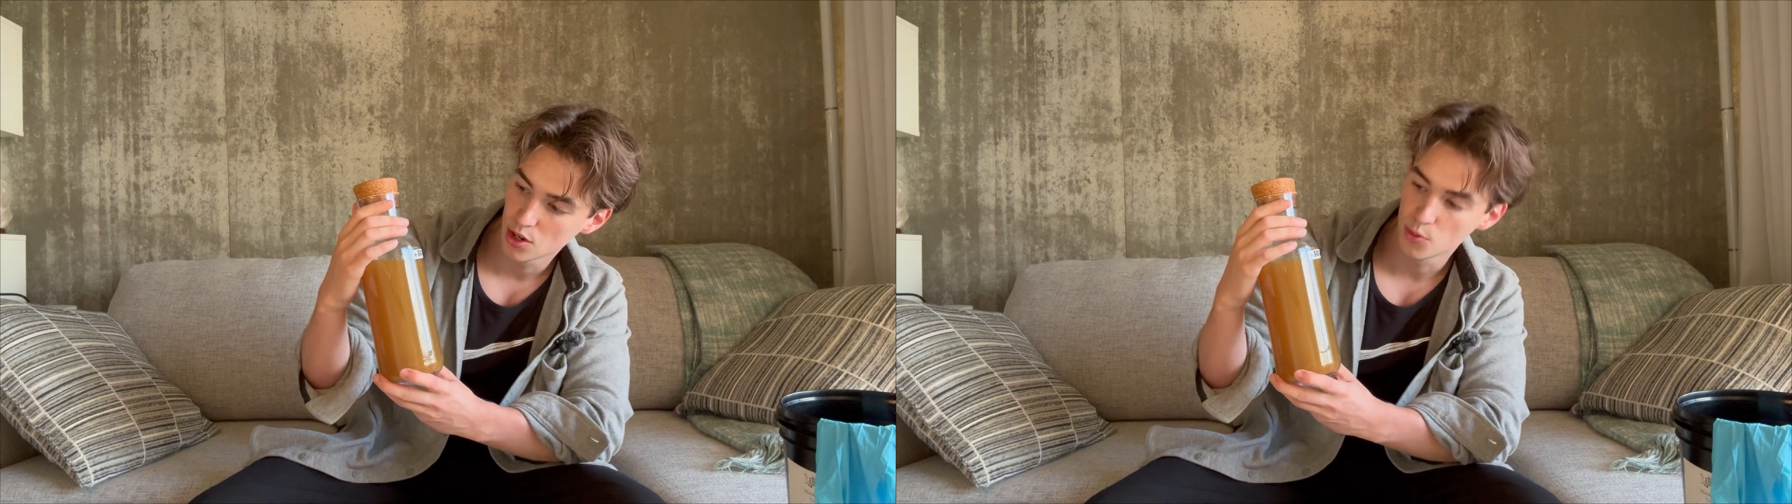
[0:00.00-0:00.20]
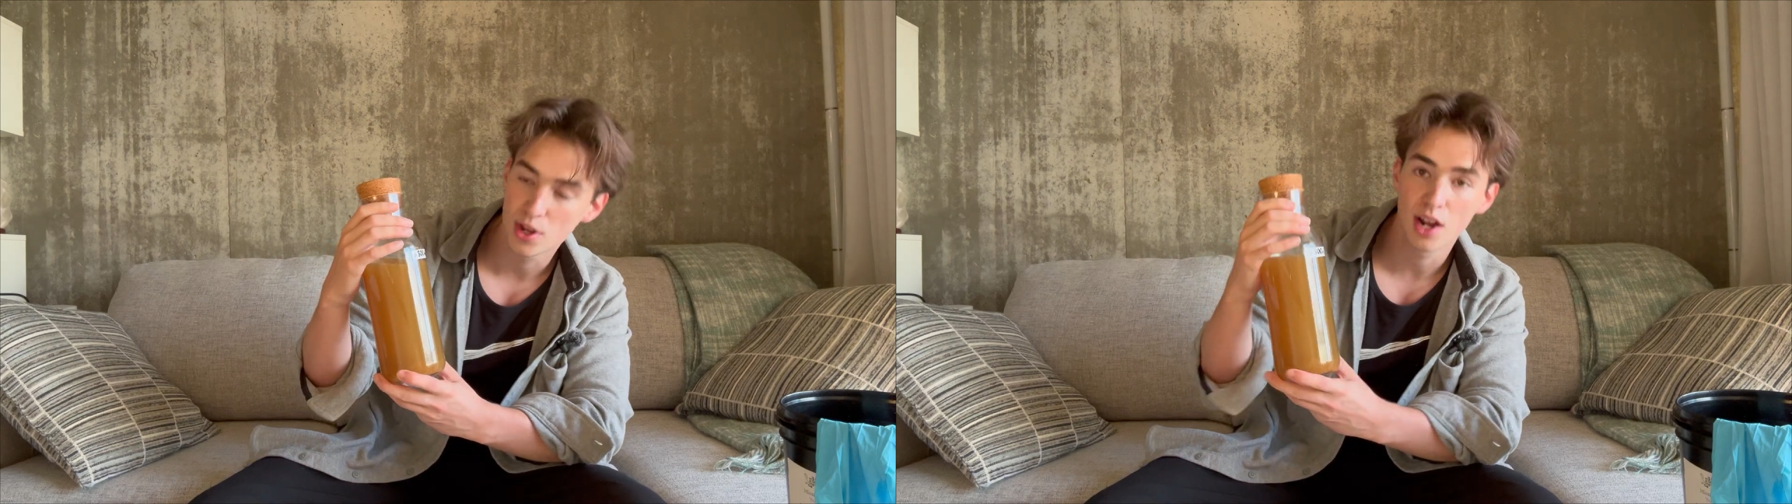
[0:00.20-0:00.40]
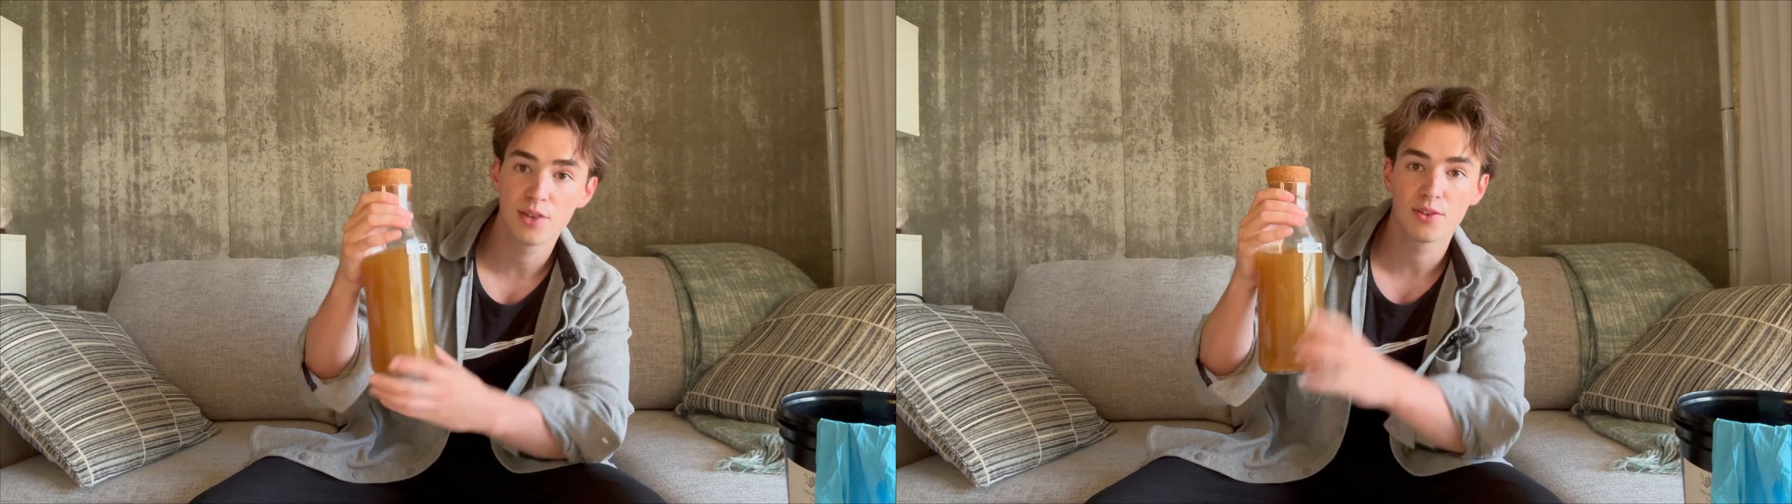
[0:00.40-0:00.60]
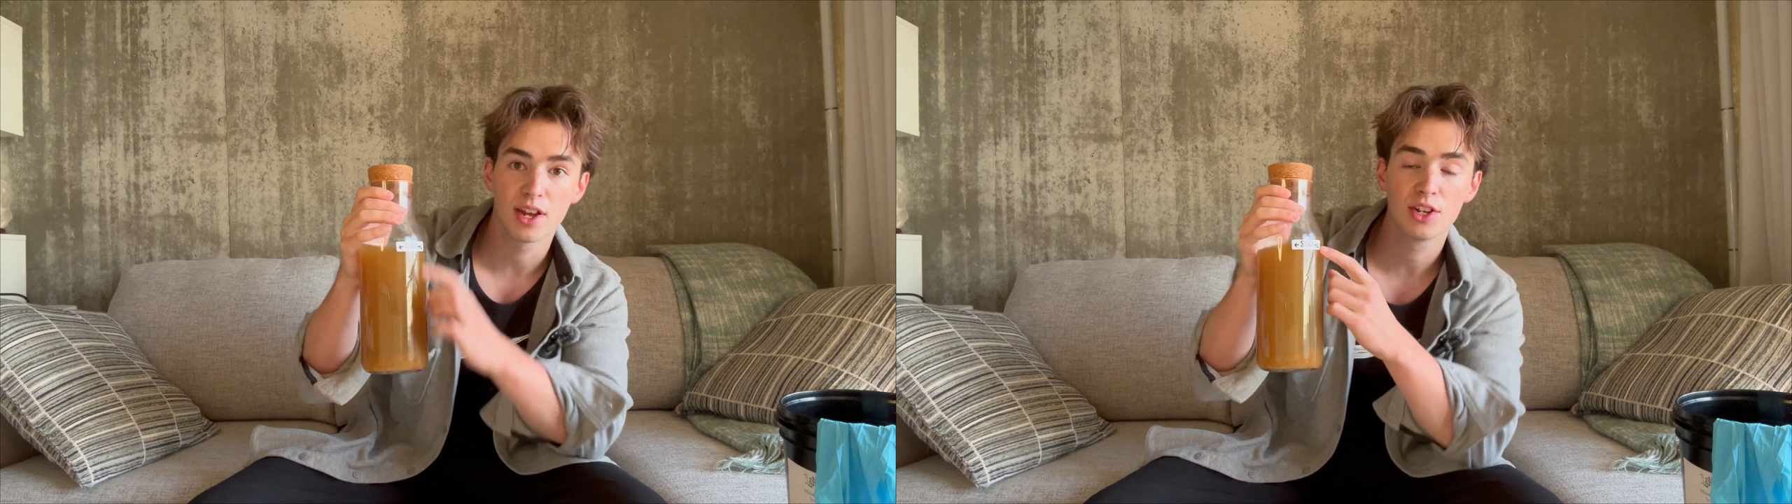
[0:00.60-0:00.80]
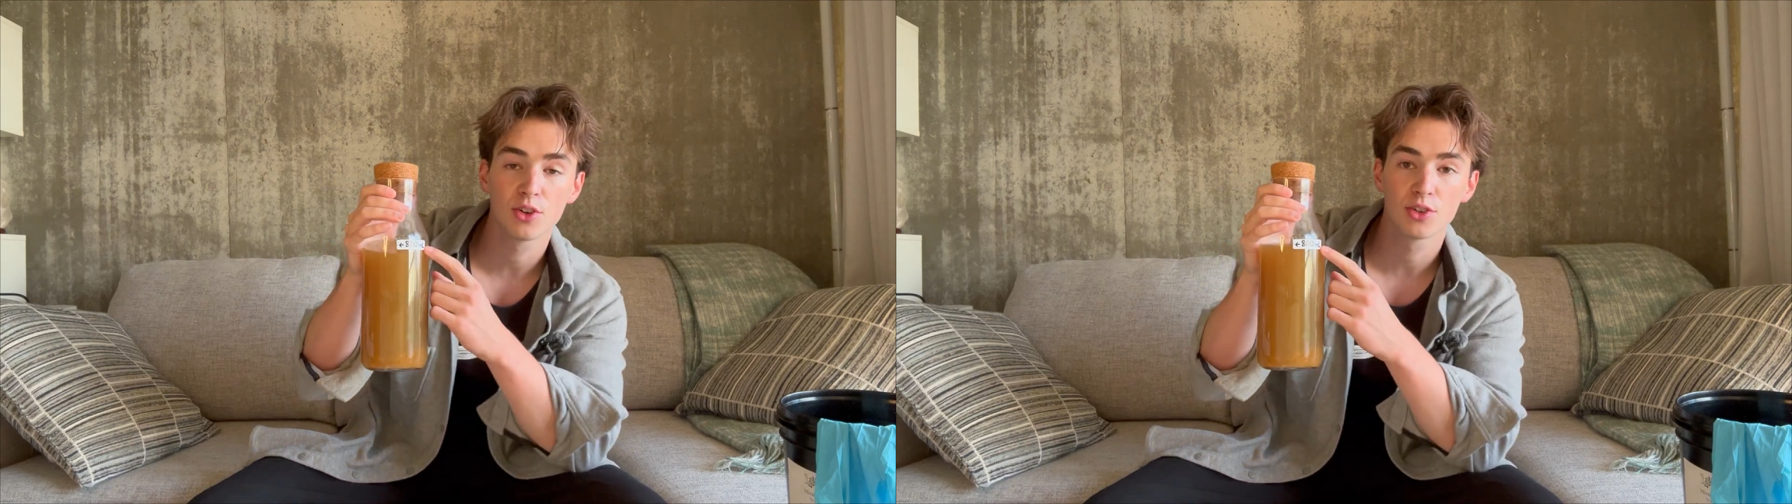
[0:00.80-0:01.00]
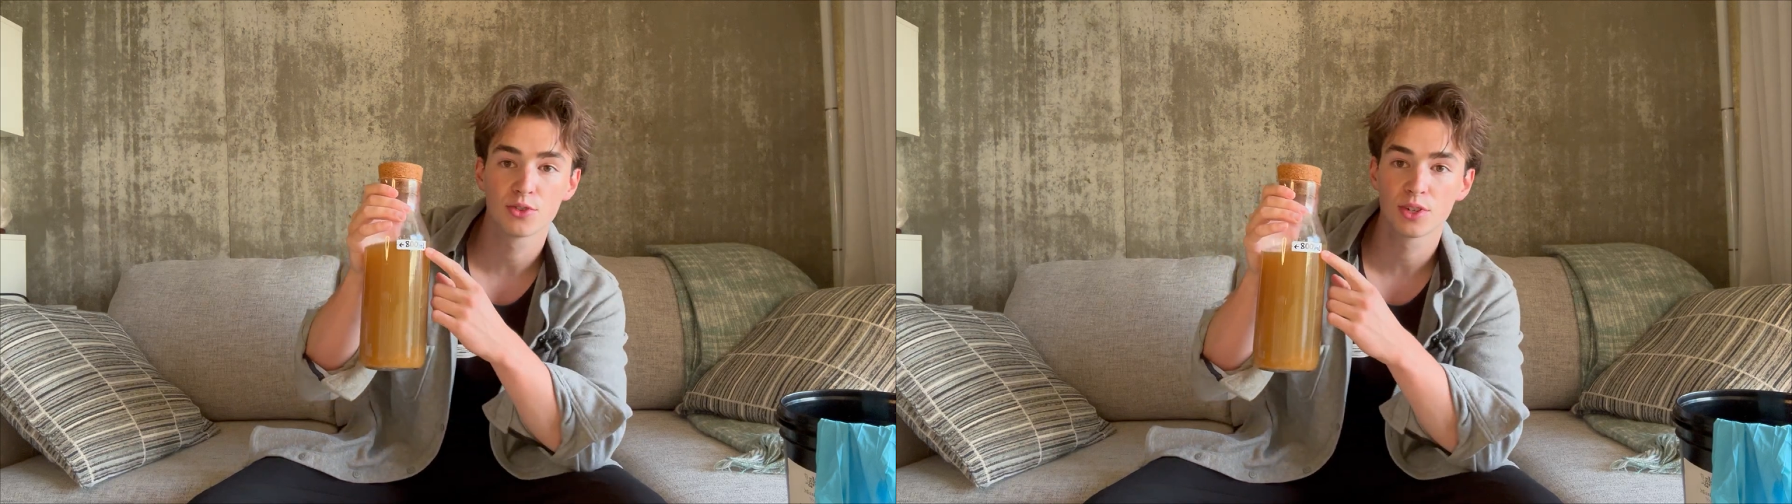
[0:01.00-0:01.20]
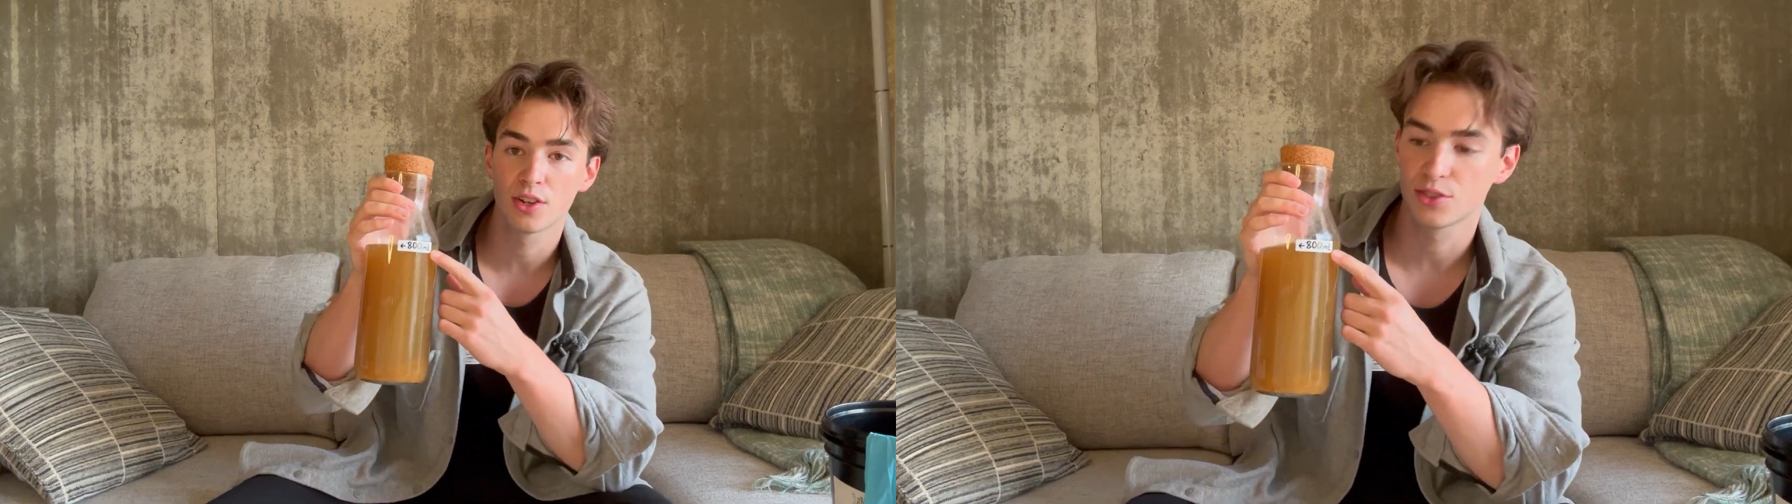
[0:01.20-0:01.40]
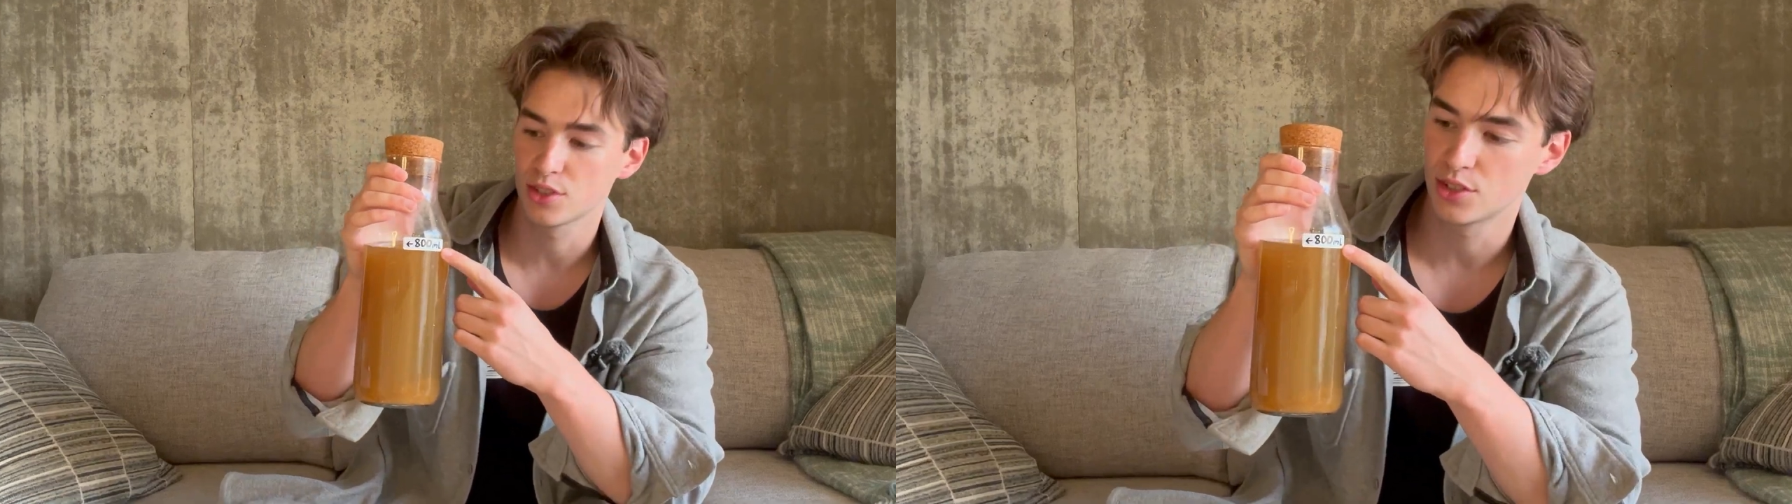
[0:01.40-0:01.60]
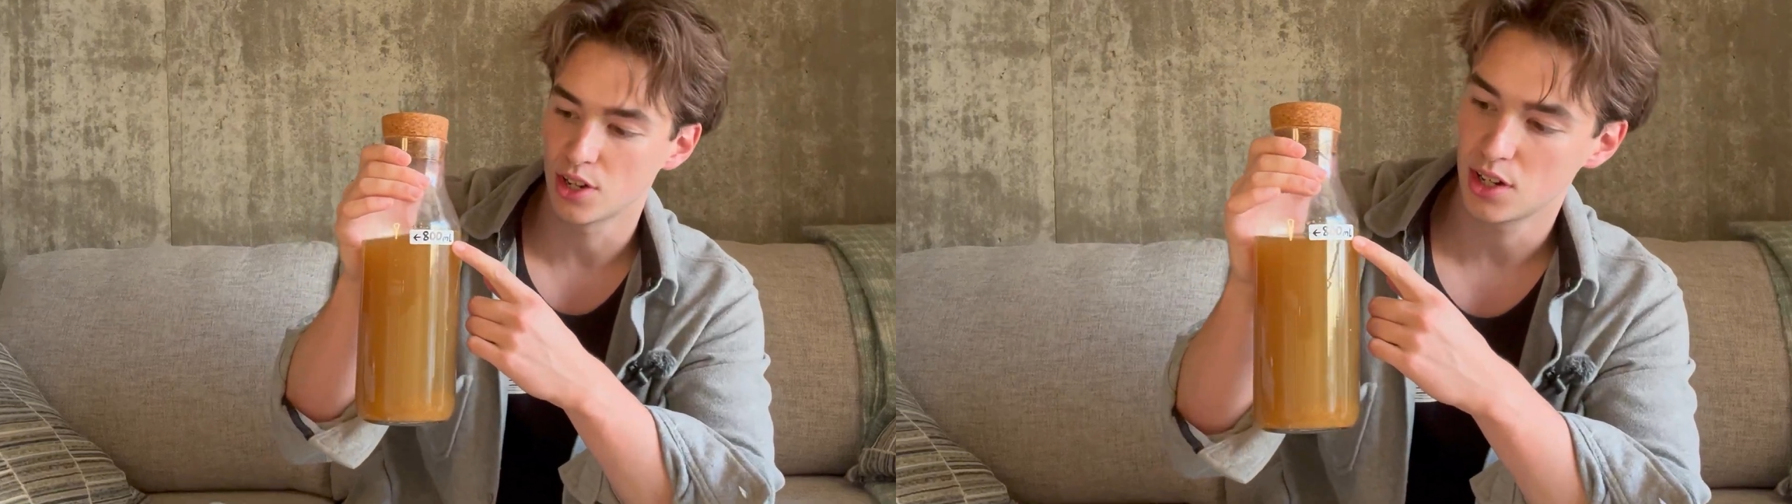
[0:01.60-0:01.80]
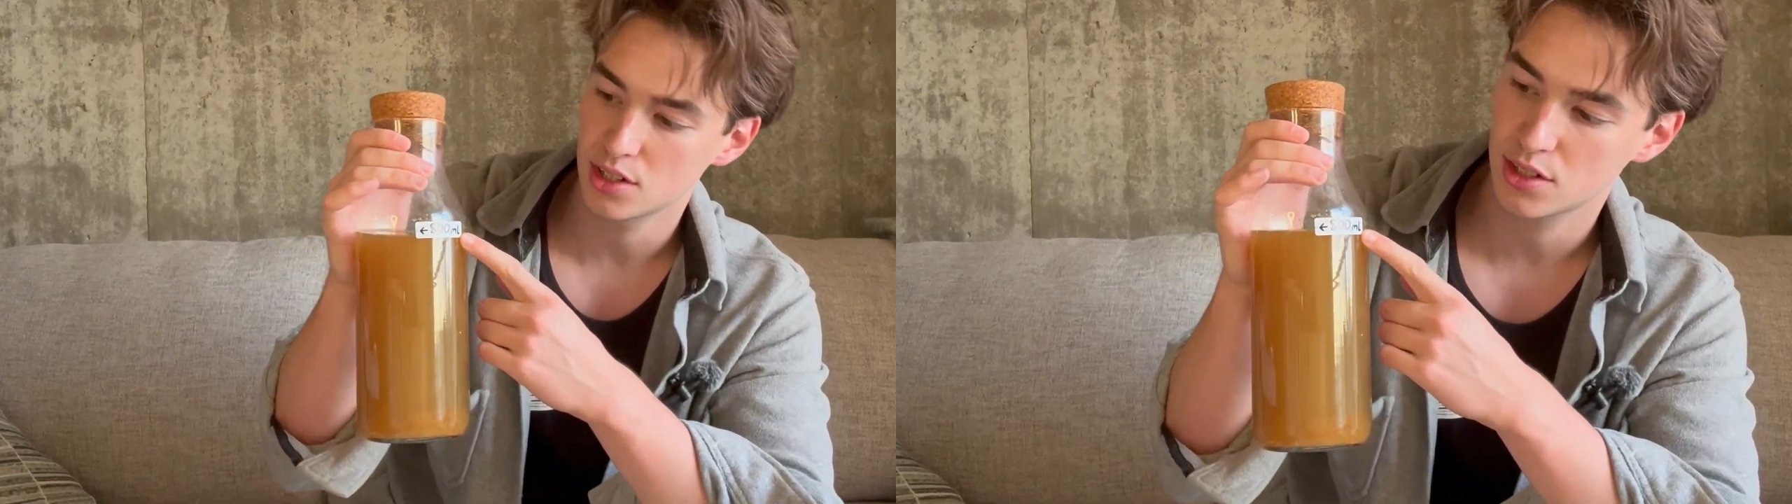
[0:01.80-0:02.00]
We have 800 on the
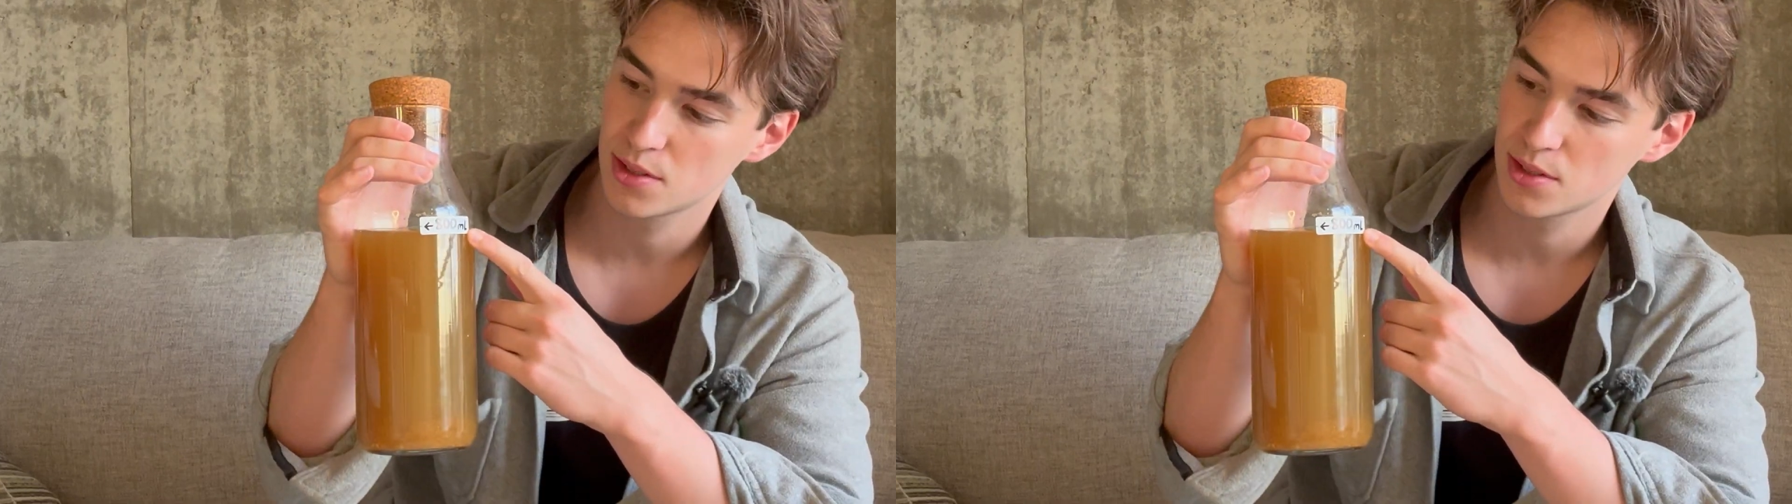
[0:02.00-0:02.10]
dot.